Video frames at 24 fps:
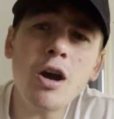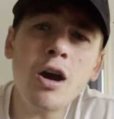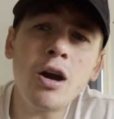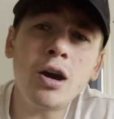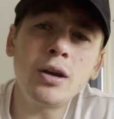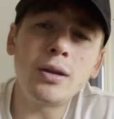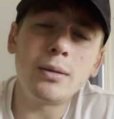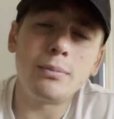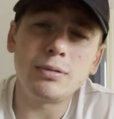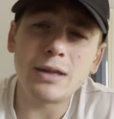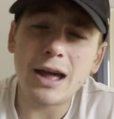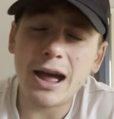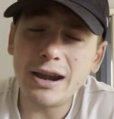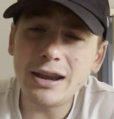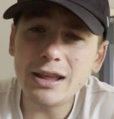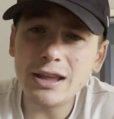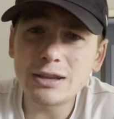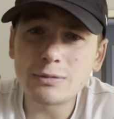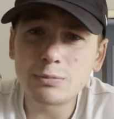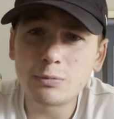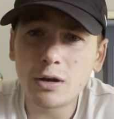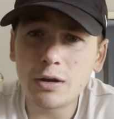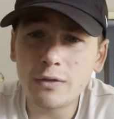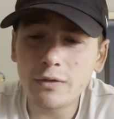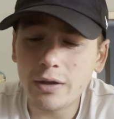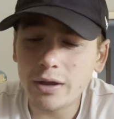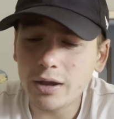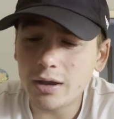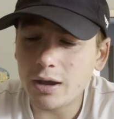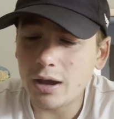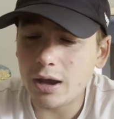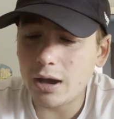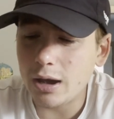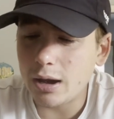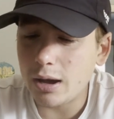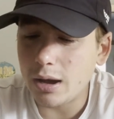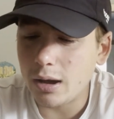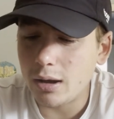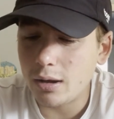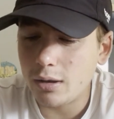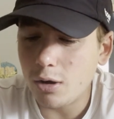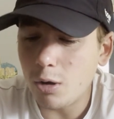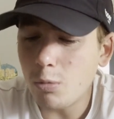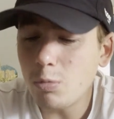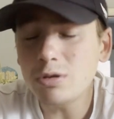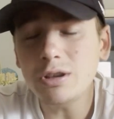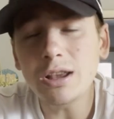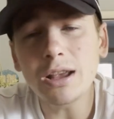call it a blondie. It's more of like a,
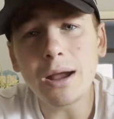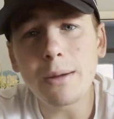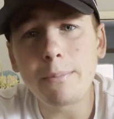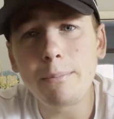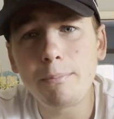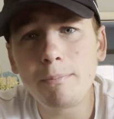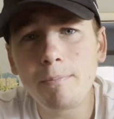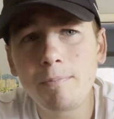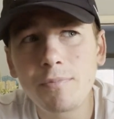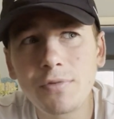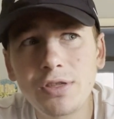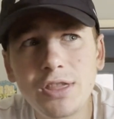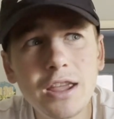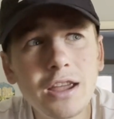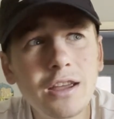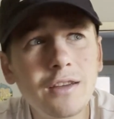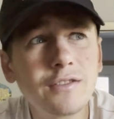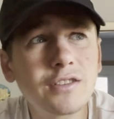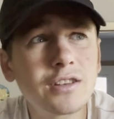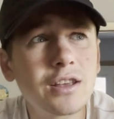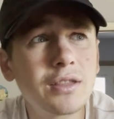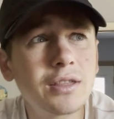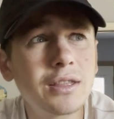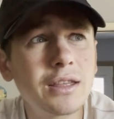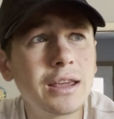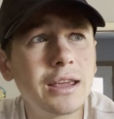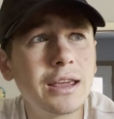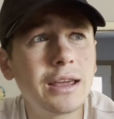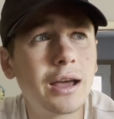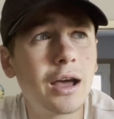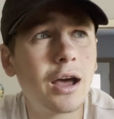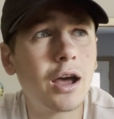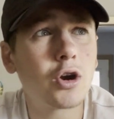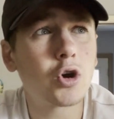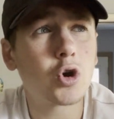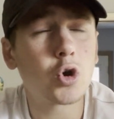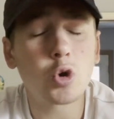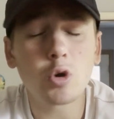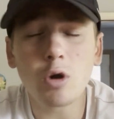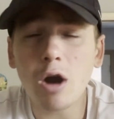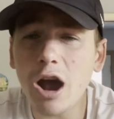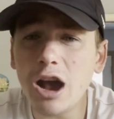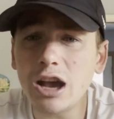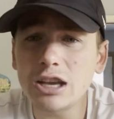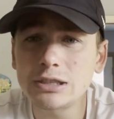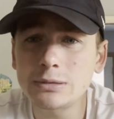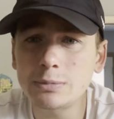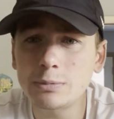almost like a, think of something, a
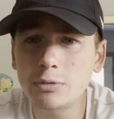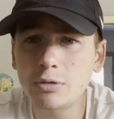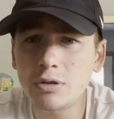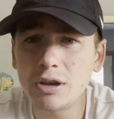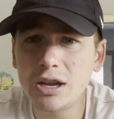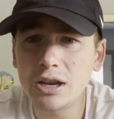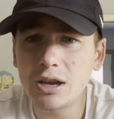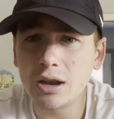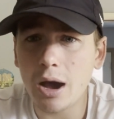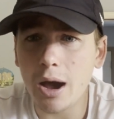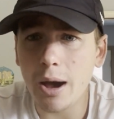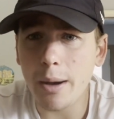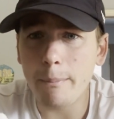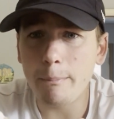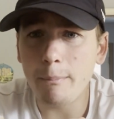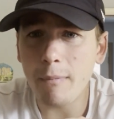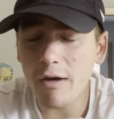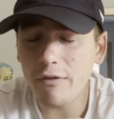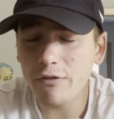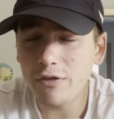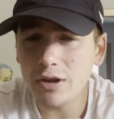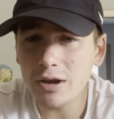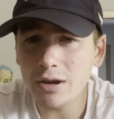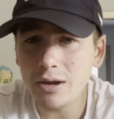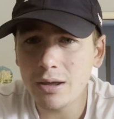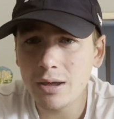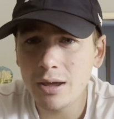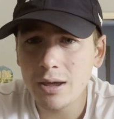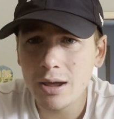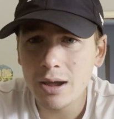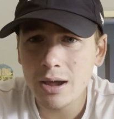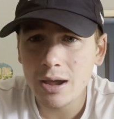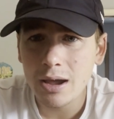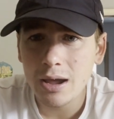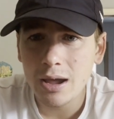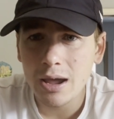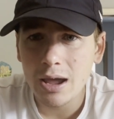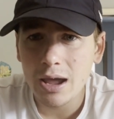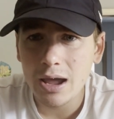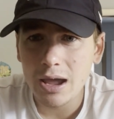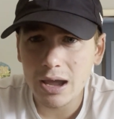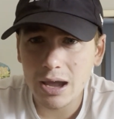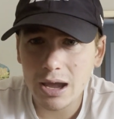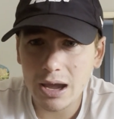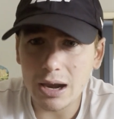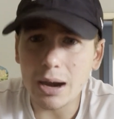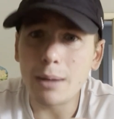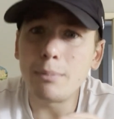cross between a muffin
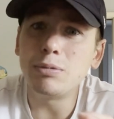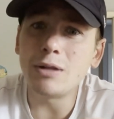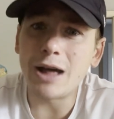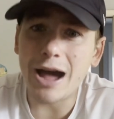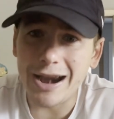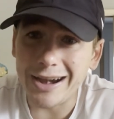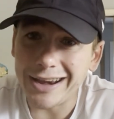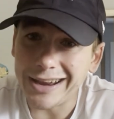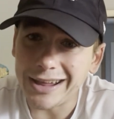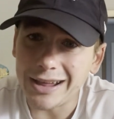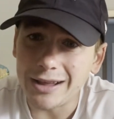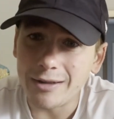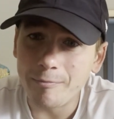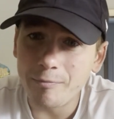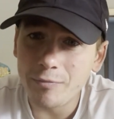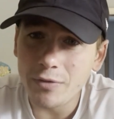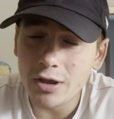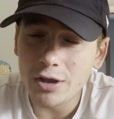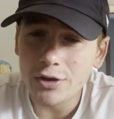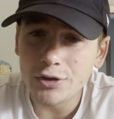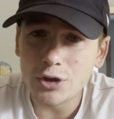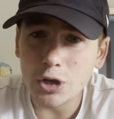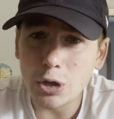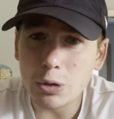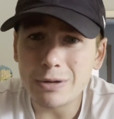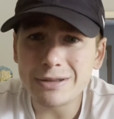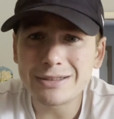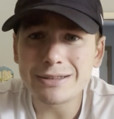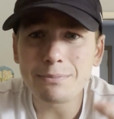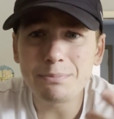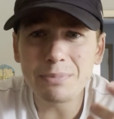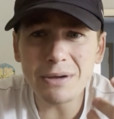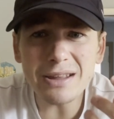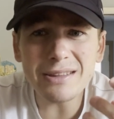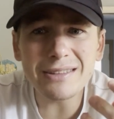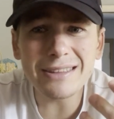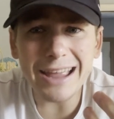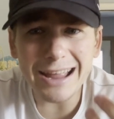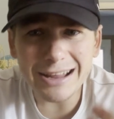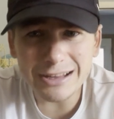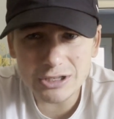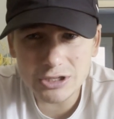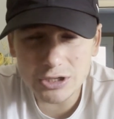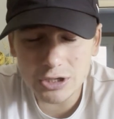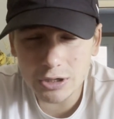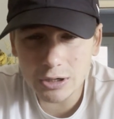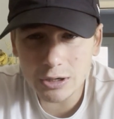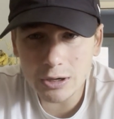and a blondie. So it's a bit
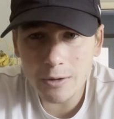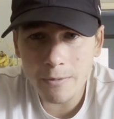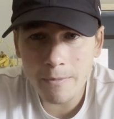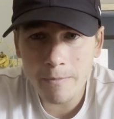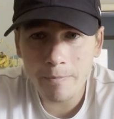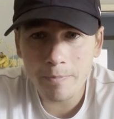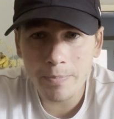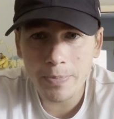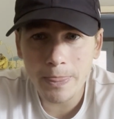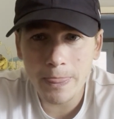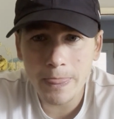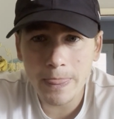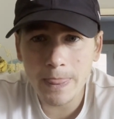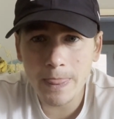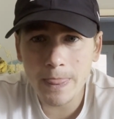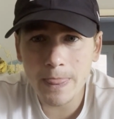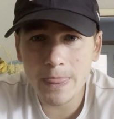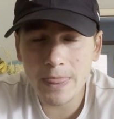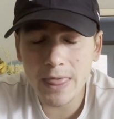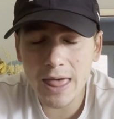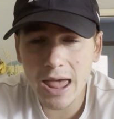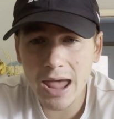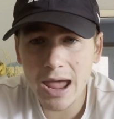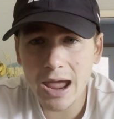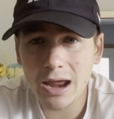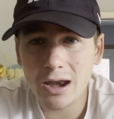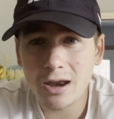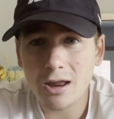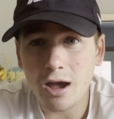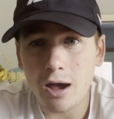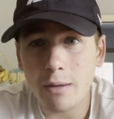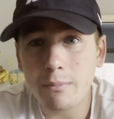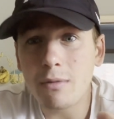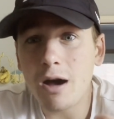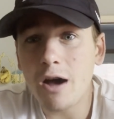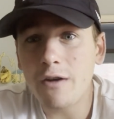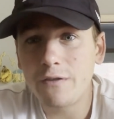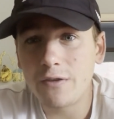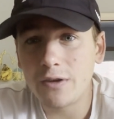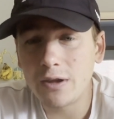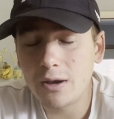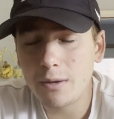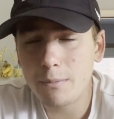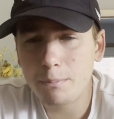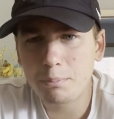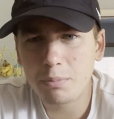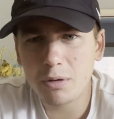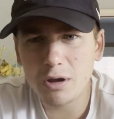denser than a
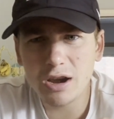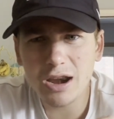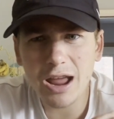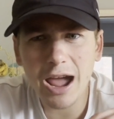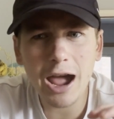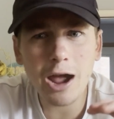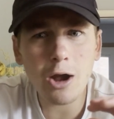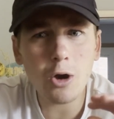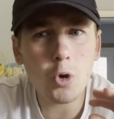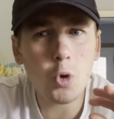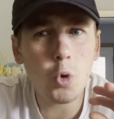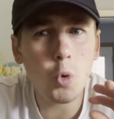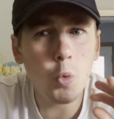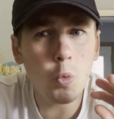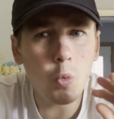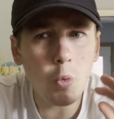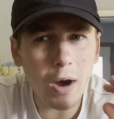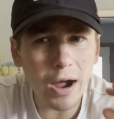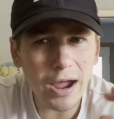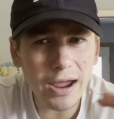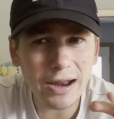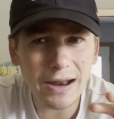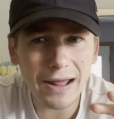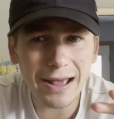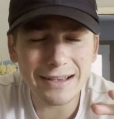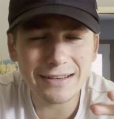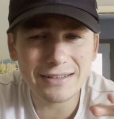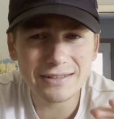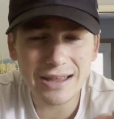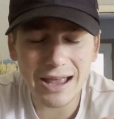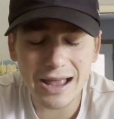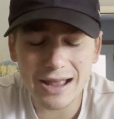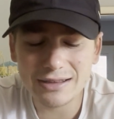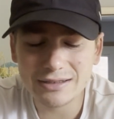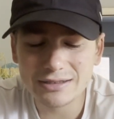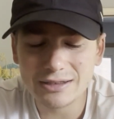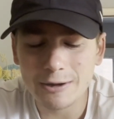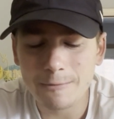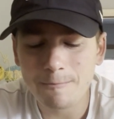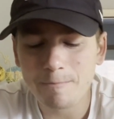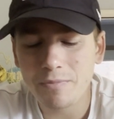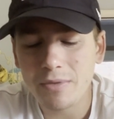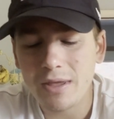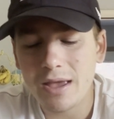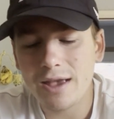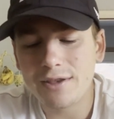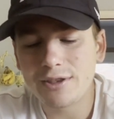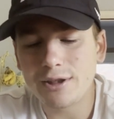muffin, but not quite as dense
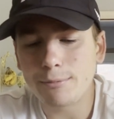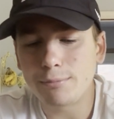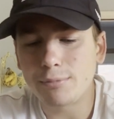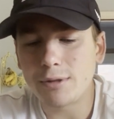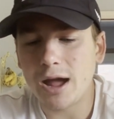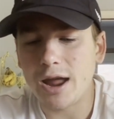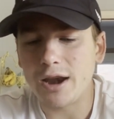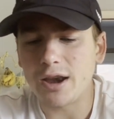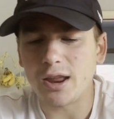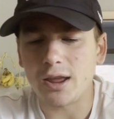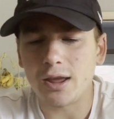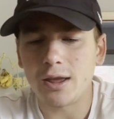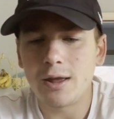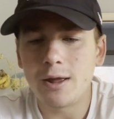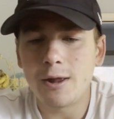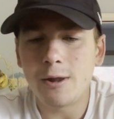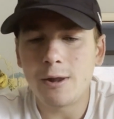as a blondie.